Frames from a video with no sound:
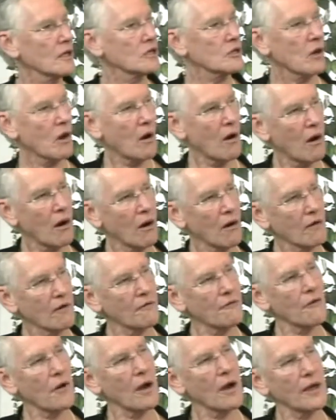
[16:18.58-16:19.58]
a
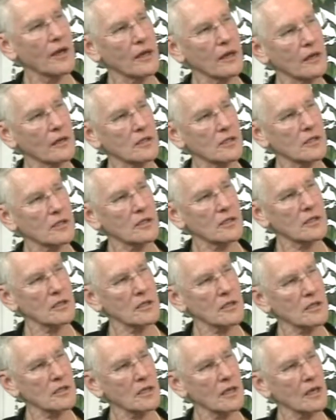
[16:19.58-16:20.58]
horrifying
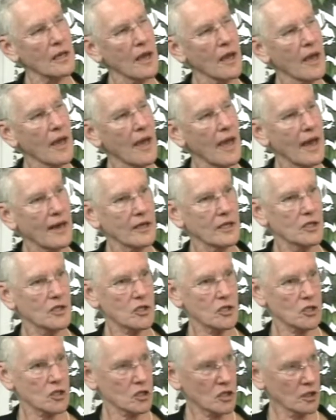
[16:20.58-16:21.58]
statistic, and
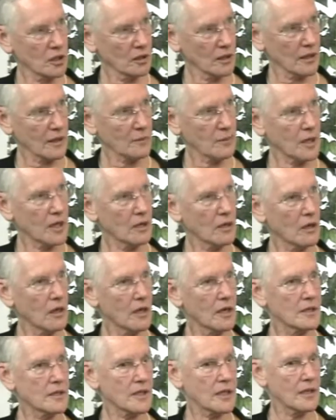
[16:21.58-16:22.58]
it's chilling
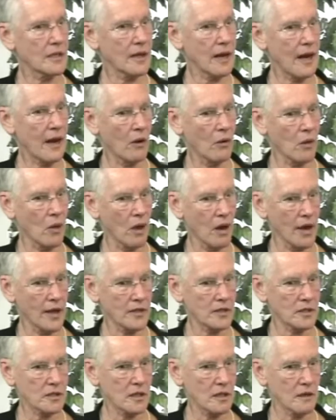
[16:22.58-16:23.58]
because it
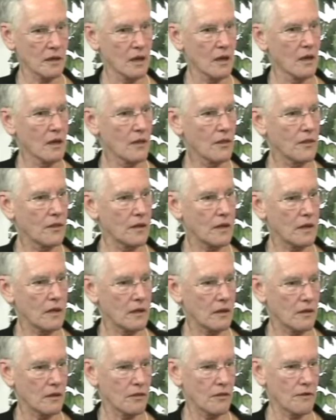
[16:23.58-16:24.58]
outlines the
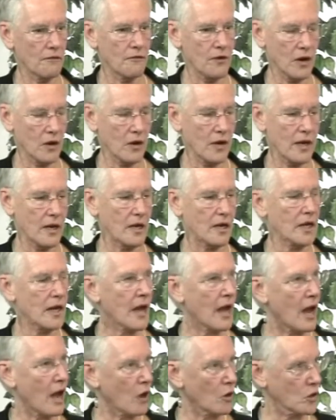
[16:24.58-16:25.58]
very
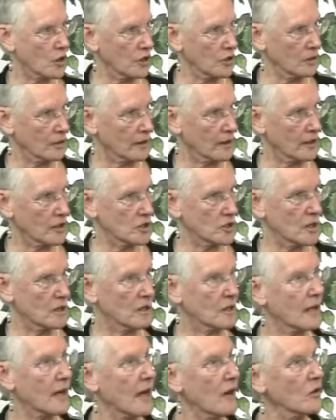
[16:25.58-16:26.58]

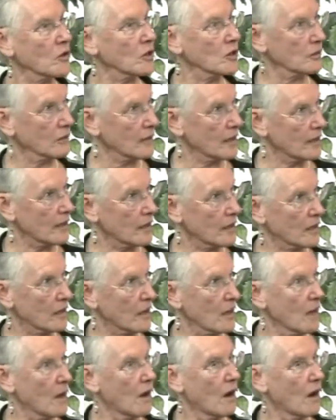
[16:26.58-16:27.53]
calculating